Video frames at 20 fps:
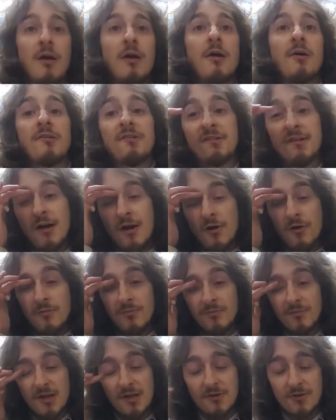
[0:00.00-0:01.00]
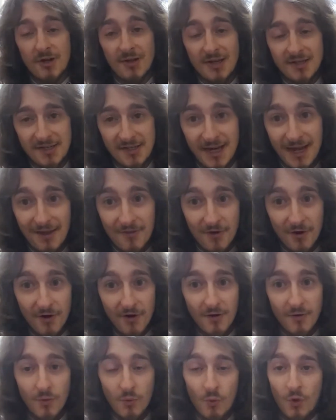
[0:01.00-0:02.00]
So let's try that
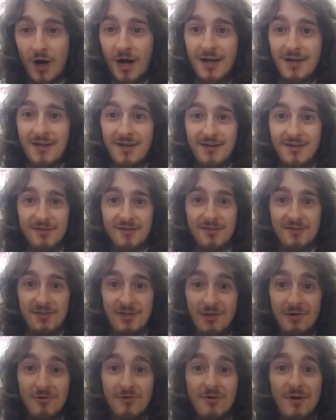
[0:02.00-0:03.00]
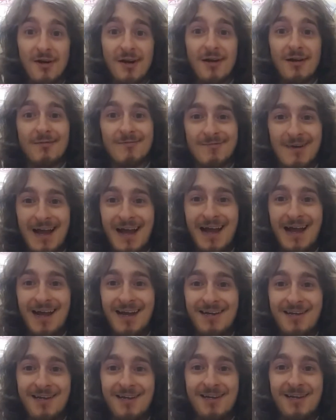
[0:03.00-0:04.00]
together. One, two,
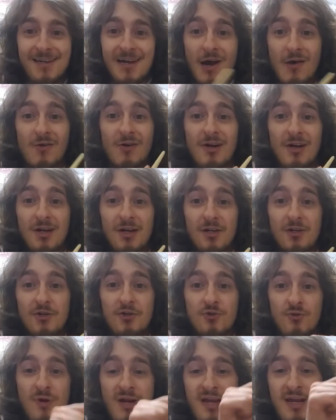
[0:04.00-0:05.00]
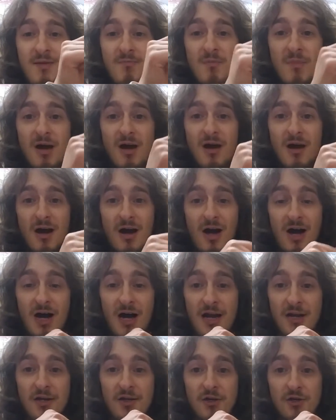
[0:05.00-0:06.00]
ready, go. Dream
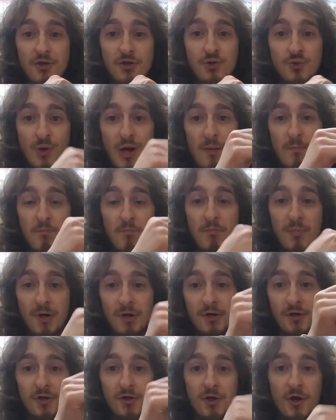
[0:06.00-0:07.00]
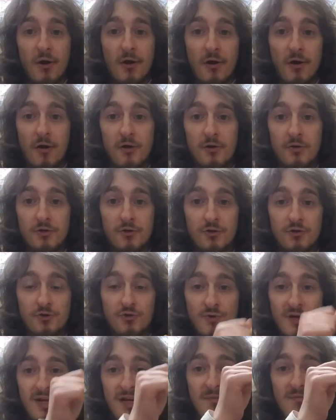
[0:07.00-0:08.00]
on drummer girl.
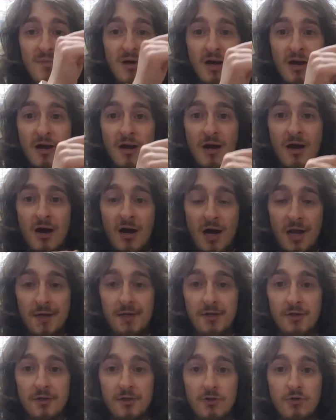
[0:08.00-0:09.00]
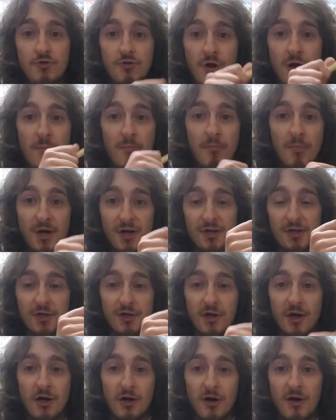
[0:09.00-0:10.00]
Dream on drummer
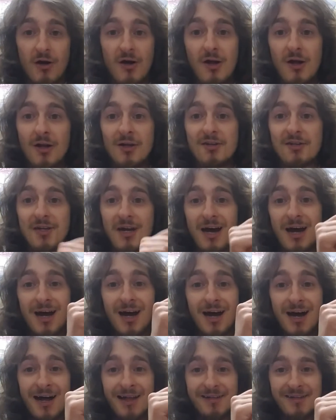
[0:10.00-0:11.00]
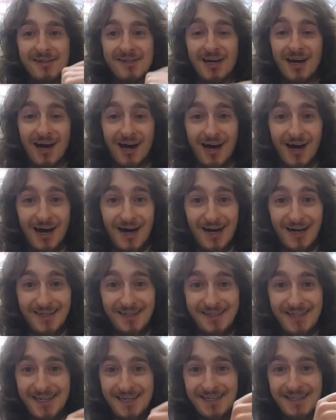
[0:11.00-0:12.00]
girl. Ta ta
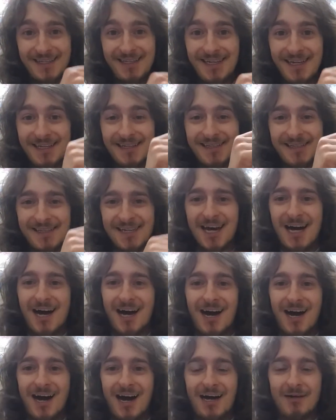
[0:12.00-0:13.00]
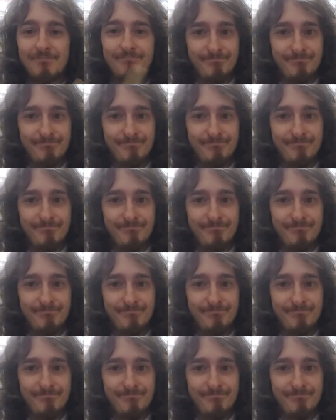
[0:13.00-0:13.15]
ti ti ta.